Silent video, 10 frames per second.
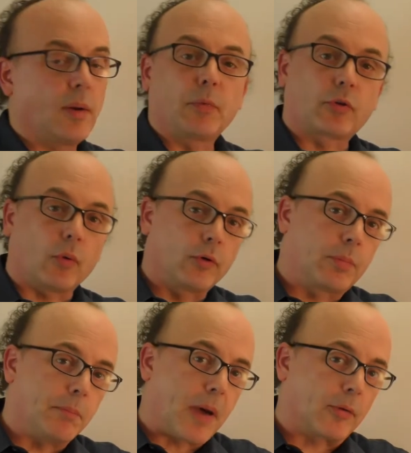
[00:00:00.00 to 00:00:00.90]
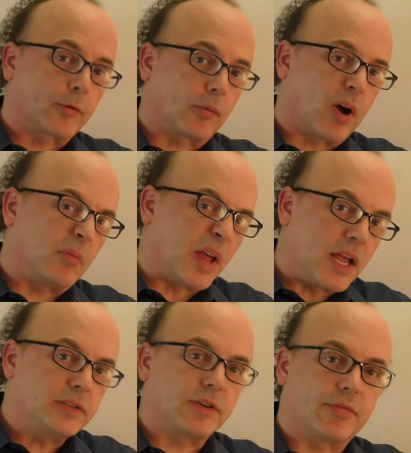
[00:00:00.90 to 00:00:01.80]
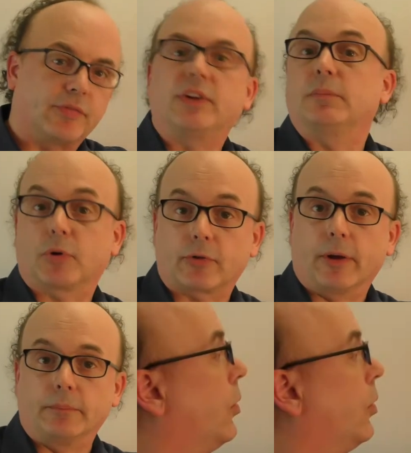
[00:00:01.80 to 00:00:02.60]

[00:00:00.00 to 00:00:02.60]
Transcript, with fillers: number's always been bouncing around 8 to 15%.